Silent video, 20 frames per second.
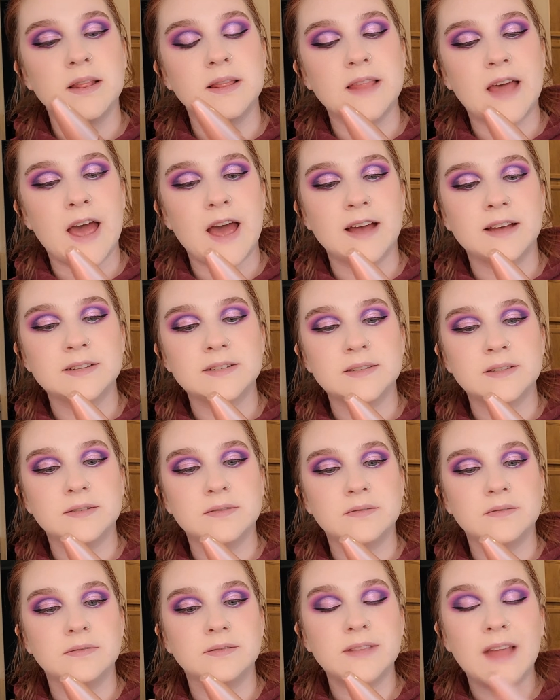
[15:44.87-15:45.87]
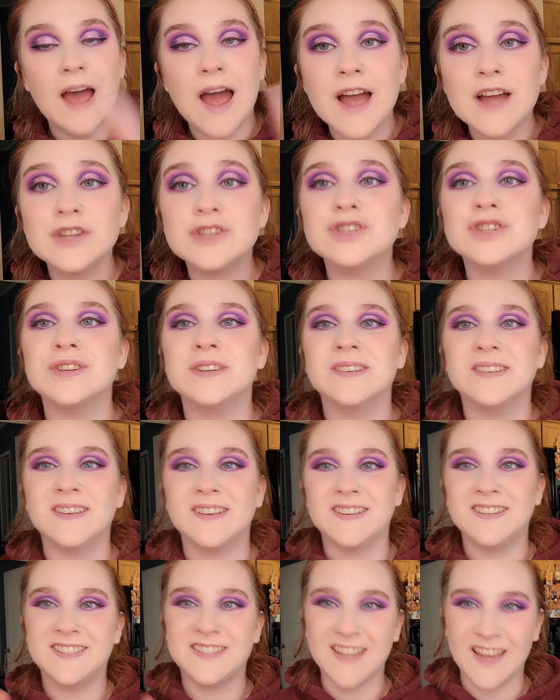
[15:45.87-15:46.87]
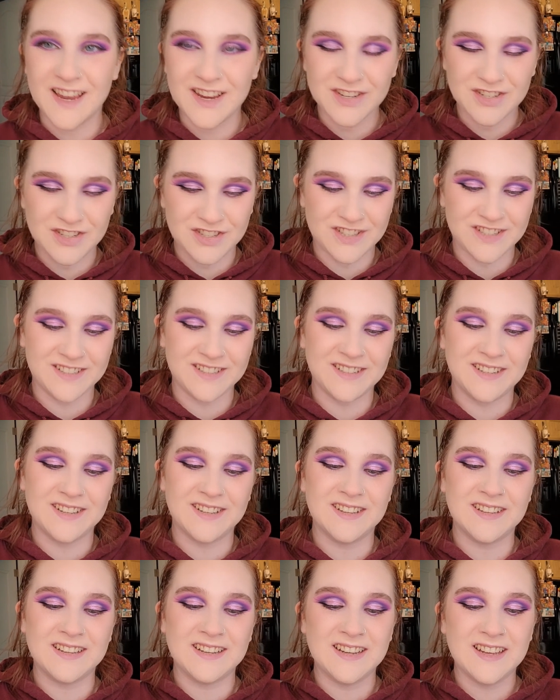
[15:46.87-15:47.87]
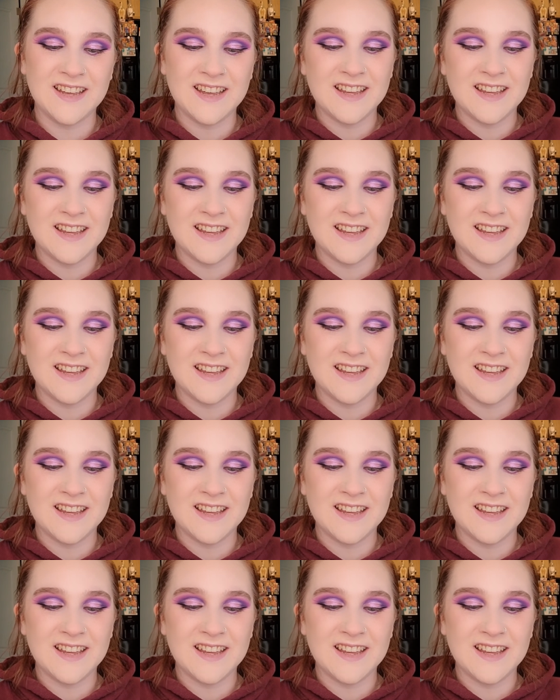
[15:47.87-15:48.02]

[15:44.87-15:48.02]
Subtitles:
Lash Sensational